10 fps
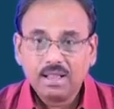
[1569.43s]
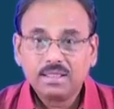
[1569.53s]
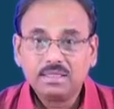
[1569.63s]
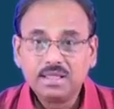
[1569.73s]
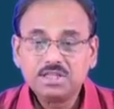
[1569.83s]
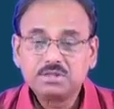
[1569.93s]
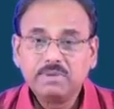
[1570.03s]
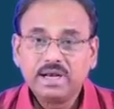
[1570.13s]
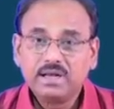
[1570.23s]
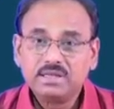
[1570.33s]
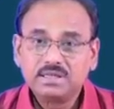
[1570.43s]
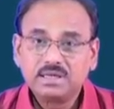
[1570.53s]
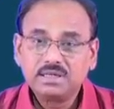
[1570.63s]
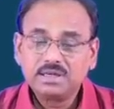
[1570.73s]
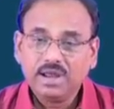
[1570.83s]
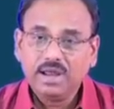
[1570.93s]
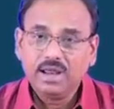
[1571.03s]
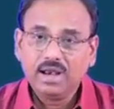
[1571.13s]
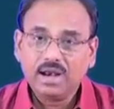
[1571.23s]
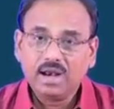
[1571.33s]
this may result
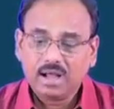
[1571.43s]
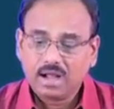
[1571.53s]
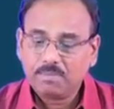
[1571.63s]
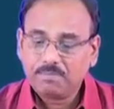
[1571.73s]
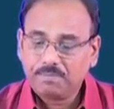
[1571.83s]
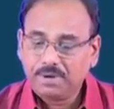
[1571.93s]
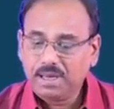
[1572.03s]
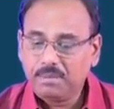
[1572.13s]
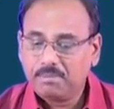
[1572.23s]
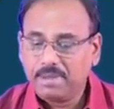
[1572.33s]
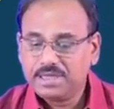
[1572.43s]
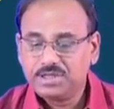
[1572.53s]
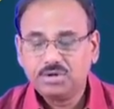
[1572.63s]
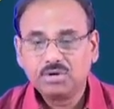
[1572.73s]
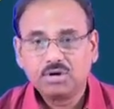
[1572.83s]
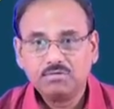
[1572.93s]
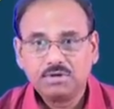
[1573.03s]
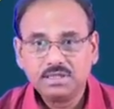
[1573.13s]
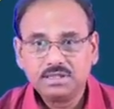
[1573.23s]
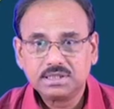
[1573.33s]
in a premature
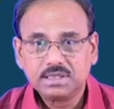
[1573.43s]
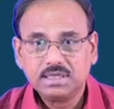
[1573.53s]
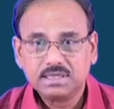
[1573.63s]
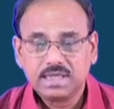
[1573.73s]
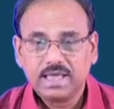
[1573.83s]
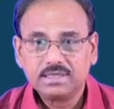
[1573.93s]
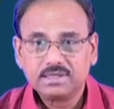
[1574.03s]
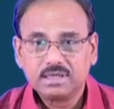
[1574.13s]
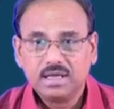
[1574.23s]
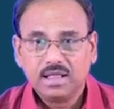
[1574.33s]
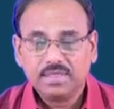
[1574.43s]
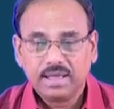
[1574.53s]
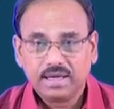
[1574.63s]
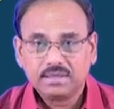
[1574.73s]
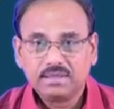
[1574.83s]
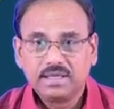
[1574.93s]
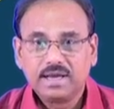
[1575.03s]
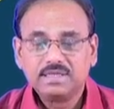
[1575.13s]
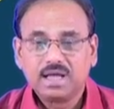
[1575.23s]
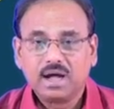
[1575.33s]
convergence, in the sense that there
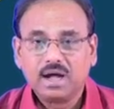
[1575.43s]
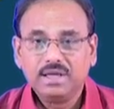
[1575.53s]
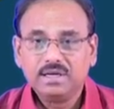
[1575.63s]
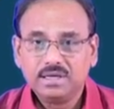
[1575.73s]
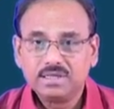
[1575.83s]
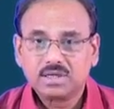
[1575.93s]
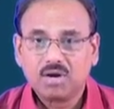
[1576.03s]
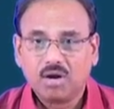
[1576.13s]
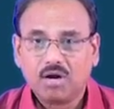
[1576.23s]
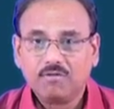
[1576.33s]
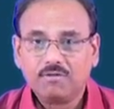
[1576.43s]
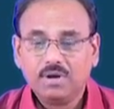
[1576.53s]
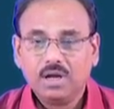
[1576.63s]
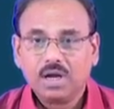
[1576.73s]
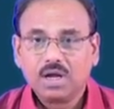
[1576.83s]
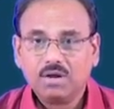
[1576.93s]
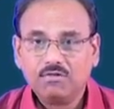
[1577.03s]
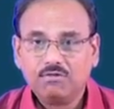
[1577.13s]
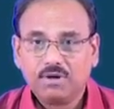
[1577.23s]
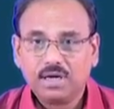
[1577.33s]
is a high risk of
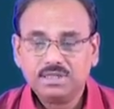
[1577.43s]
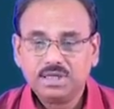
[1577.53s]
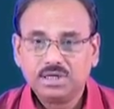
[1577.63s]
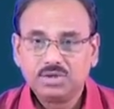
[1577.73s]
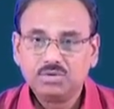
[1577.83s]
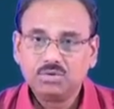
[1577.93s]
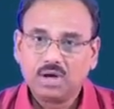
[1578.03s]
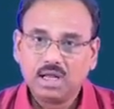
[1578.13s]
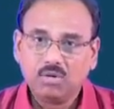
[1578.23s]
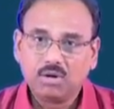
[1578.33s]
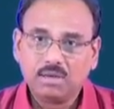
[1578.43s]
converging to a local